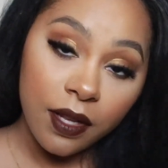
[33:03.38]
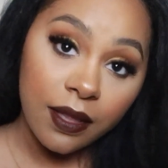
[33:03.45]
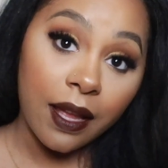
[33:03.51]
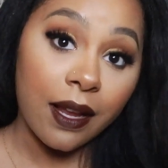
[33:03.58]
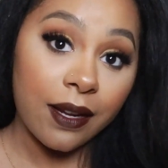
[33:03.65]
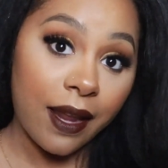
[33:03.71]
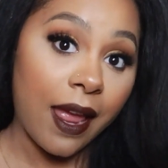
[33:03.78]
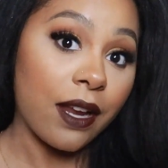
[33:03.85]

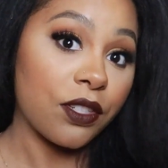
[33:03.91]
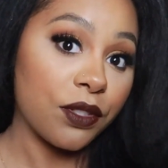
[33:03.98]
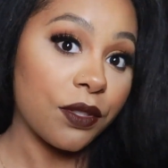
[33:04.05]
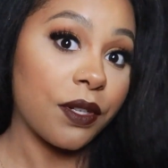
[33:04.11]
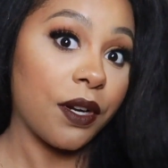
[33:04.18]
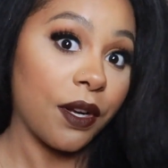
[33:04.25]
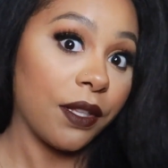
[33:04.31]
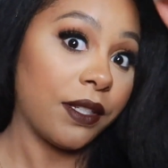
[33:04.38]
like an actual
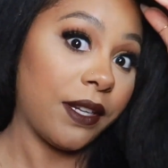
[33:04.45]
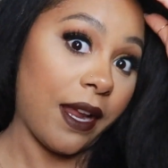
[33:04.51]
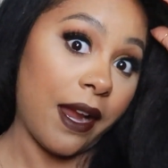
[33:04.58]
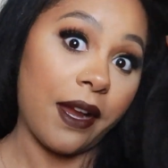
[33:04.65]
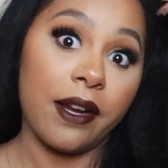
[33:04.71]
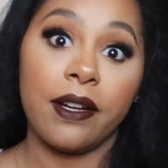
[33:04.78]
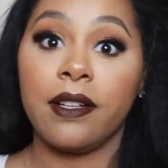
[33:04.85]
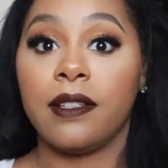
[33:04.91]
curling
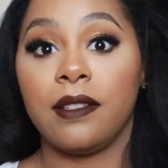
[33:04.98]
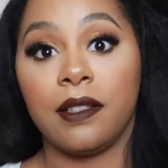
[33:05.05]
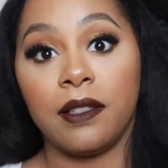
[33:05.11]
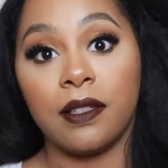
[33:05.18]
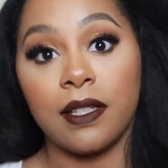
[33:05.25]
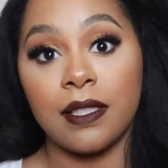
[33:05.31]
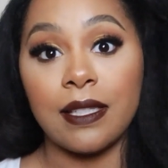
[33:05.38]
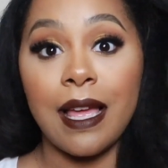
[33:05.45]
iron,
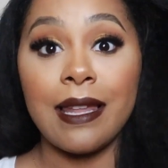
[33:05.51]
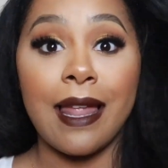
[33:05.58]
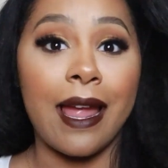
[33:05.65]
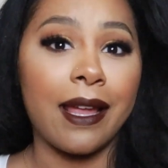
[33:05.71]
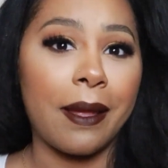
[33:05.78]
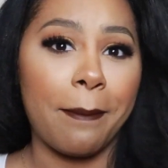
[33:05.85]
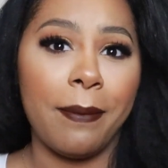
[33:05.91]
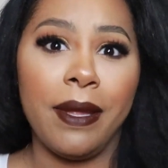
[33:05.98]
because I
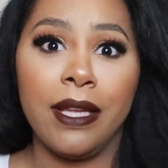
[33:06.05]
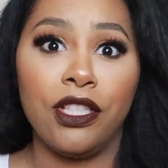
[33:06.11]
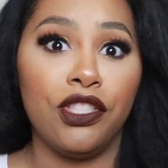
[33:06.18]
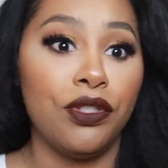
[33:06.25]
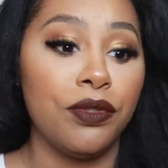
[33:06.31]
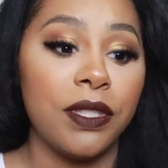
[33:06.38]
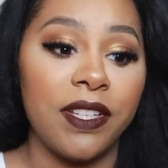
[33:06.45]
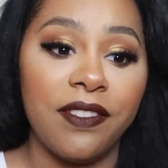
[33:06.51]
like big
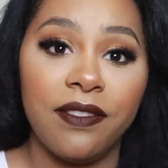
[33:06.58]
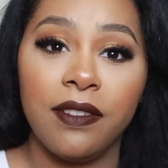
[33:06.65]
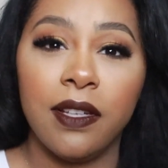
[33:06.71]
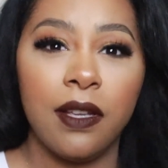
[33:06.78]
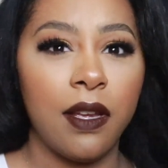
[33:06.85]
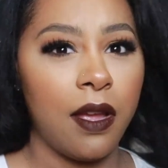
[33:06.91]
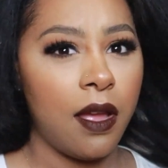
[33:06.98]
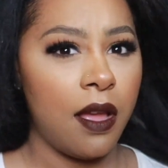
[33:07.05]
juicy,
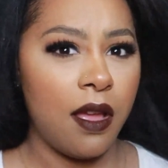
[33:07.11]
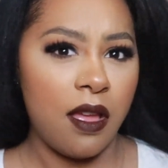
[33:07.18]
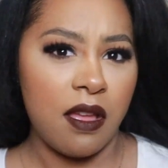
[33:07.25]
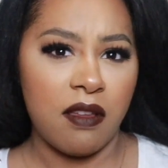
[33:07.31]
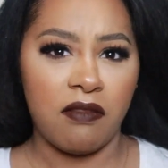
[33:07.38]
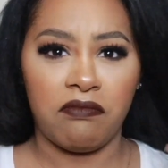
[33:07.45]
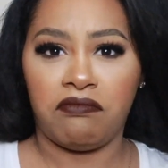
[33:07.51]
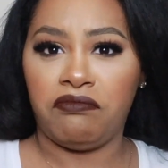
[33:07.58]

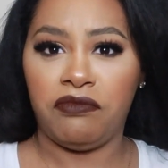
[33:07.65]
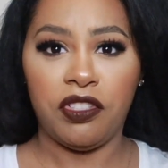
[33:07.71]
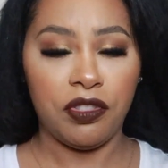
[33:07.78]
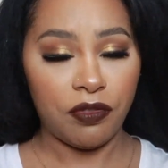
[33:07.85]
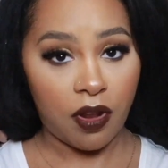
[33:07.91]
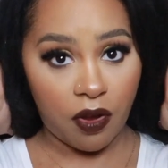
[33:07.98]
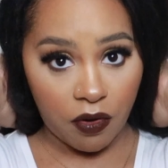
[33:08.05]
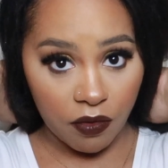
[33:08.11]
you
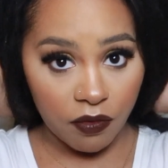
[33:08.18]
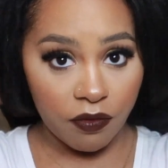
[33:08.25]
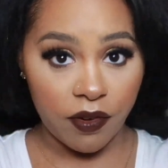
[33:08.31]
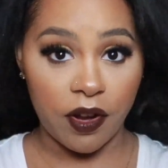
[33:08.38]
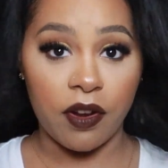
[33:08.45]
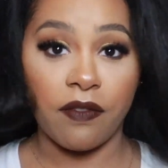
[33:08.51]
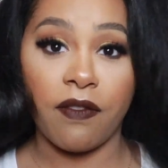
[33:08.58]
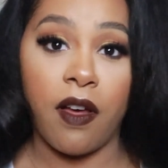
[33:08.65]
know,
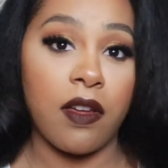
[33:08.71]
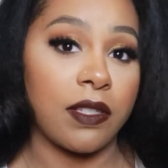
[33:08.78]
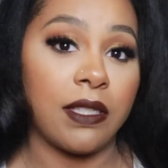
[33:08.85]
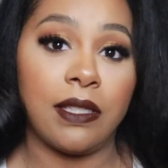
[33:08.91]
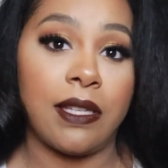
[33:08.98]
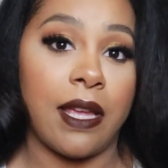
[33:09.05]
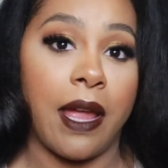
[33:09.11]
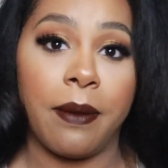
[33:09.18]
Farrah
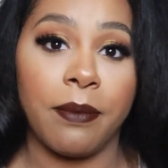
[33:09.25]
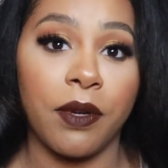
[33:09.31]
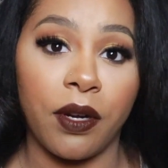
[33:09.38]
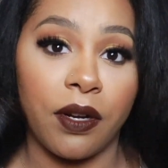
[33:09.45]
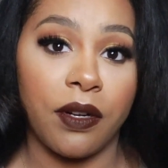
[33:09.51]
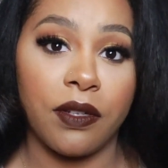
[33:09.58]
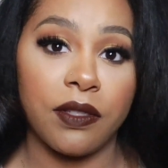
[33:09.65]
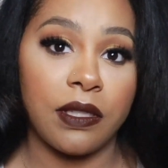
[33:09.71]
Fawcett type
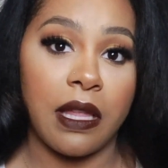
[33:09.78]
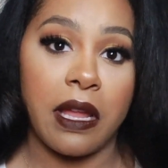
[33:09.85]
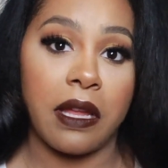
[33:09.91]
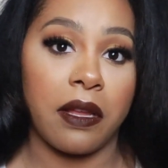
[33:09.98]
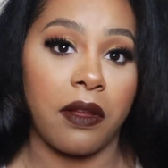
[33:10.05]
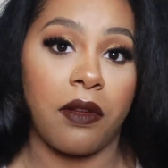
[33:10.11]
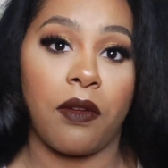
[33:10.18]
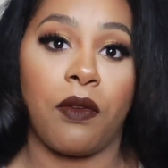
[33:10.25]
curls. Like,
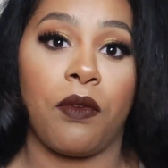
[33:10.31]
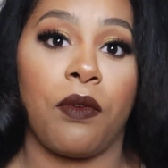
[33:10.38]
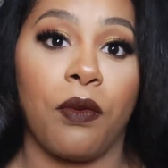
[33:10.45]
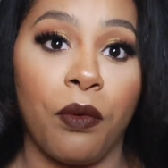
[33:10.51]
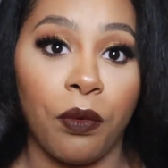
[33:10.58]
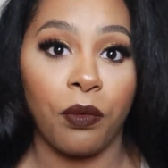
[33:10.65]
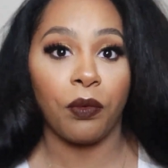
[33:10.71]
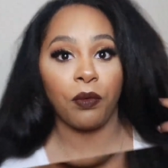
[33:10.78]
oh